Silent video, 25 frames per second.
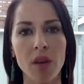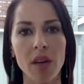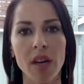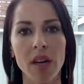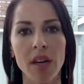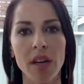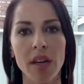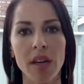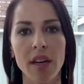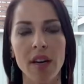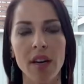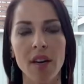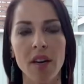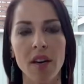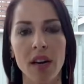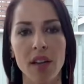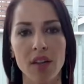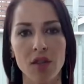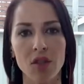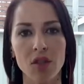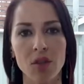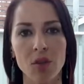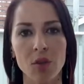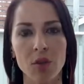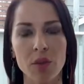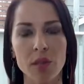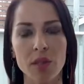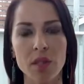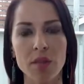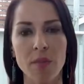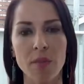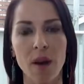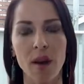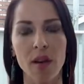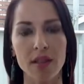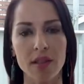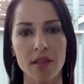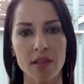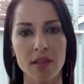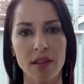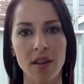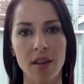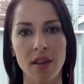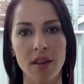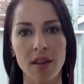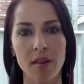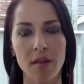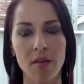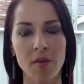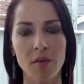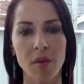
an international response from